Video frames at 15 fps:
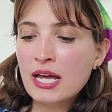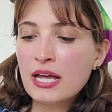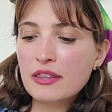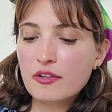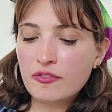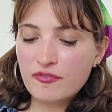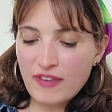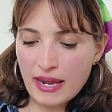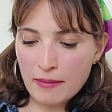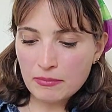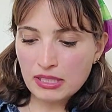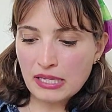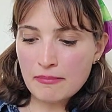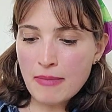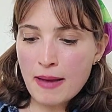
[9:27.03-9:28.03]
the
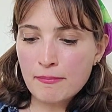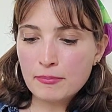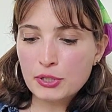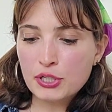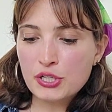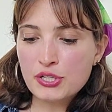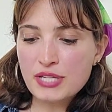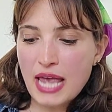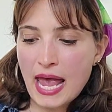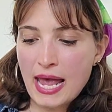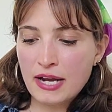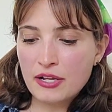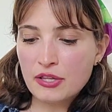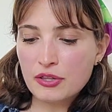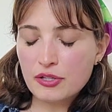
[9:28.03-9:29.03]
family members
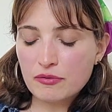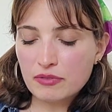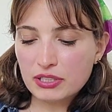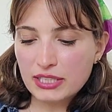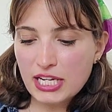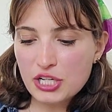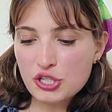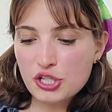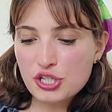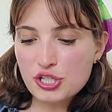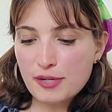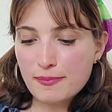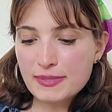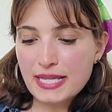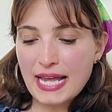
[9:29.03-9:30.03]
and the
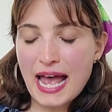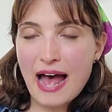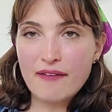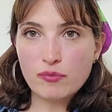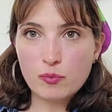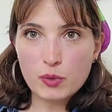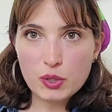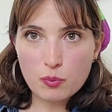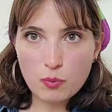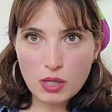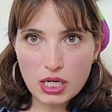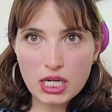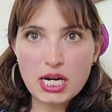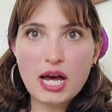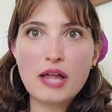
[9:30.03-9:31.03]
relationships they have with
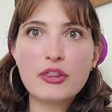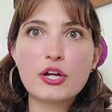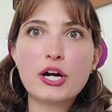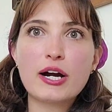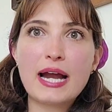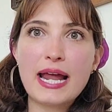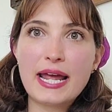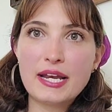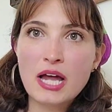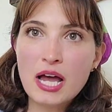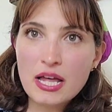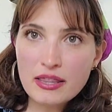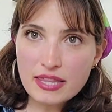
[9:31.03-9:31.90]
one another and